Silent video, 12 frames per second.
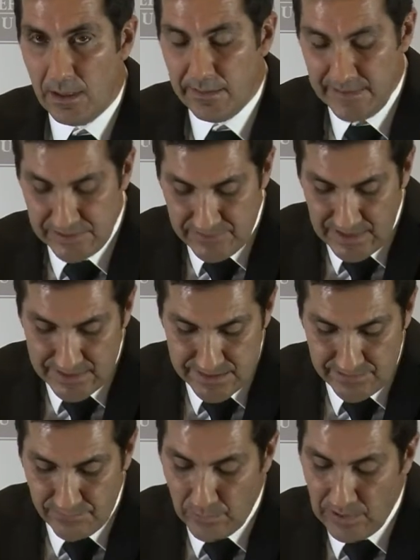The
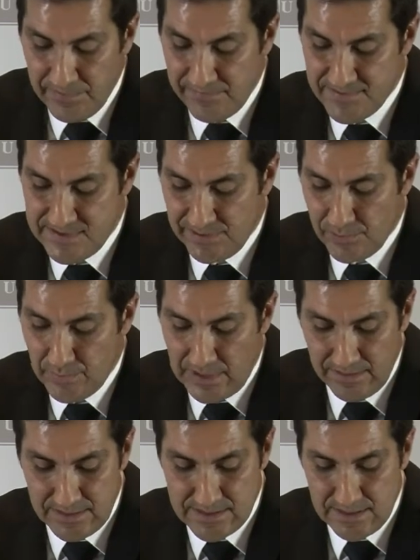introduction of welfare for single
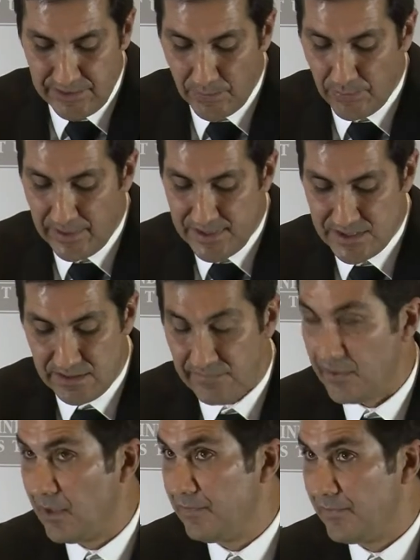mothers and the operation of the
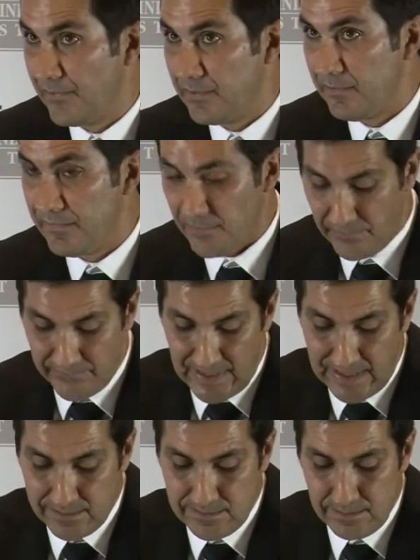No Fault Divorce
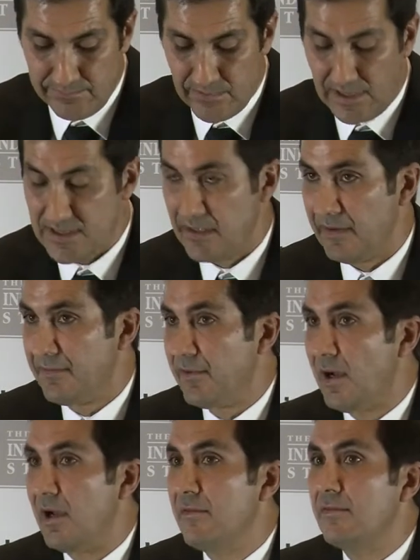Act of
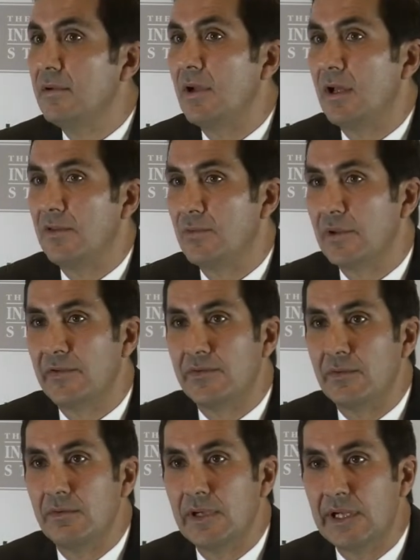1975 as well as
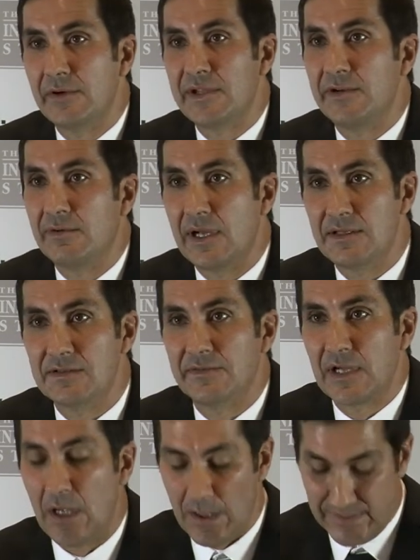increasing rates of
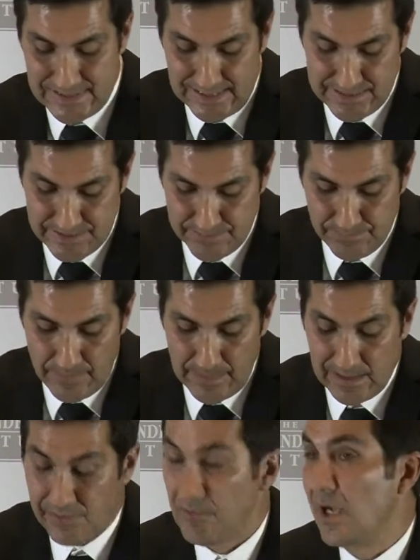cohabitation,
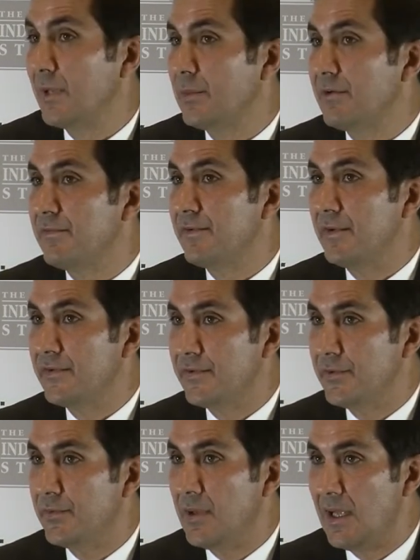can rightly be referred
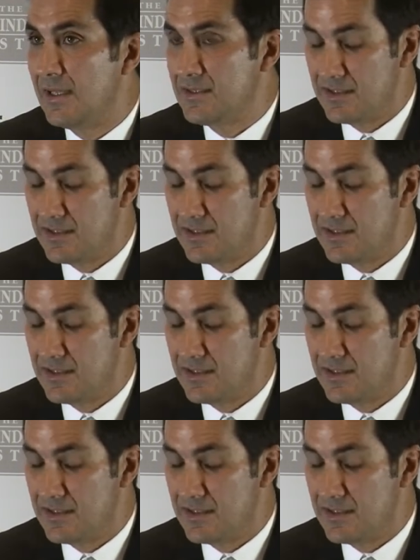to as a